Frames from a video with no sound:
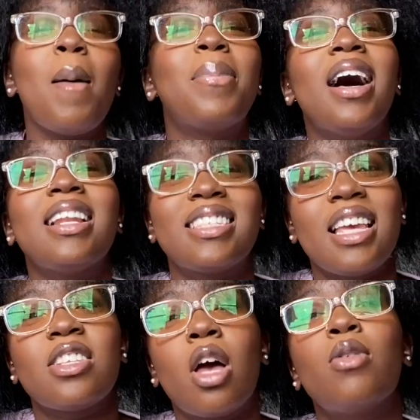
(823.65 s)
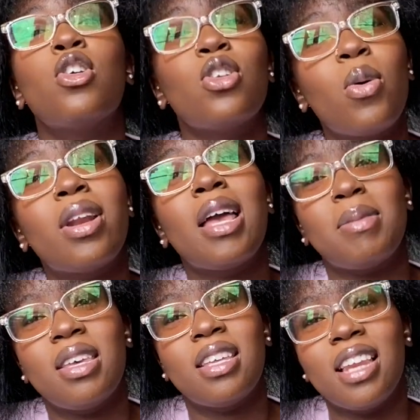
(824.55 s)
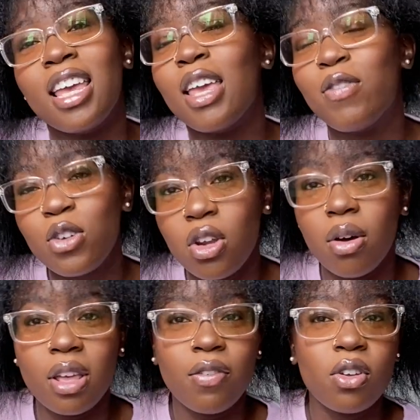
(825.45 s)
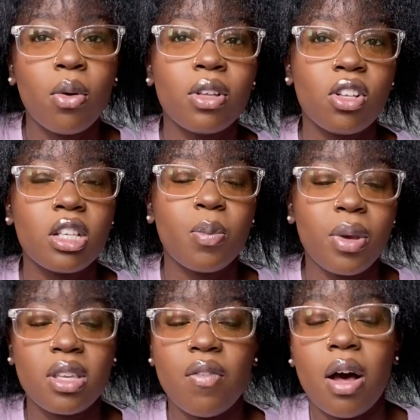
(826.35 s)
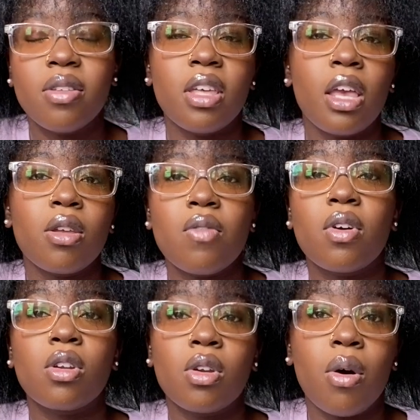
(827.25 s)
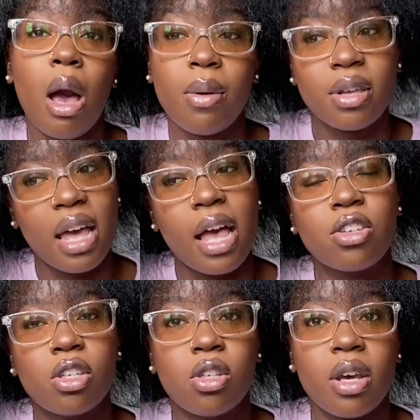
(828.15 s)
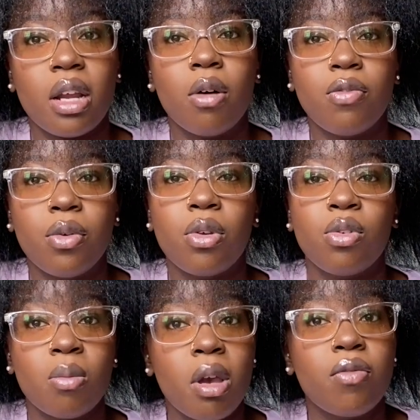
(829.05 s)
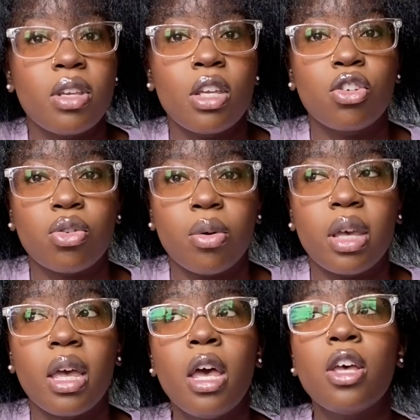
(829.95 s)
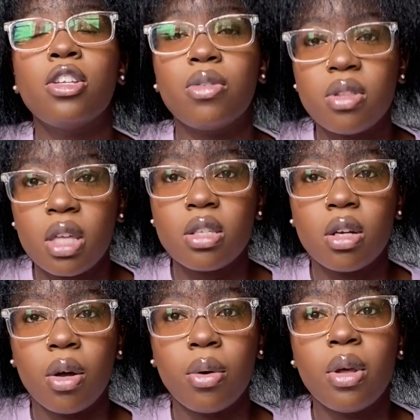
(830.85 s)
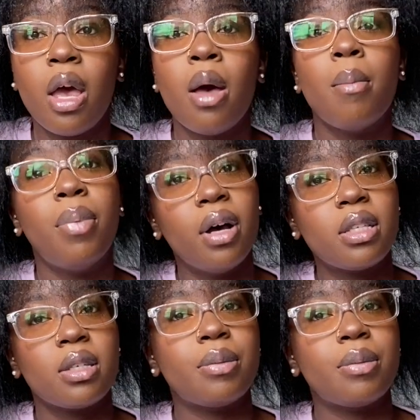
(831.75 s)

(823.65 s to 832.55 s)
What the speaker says: But at the same time, you know what I mean? Like, if you don't start to put yourself out there, you're never going to know how it could actually turn out for you. And you might really enjoy doing things alone. But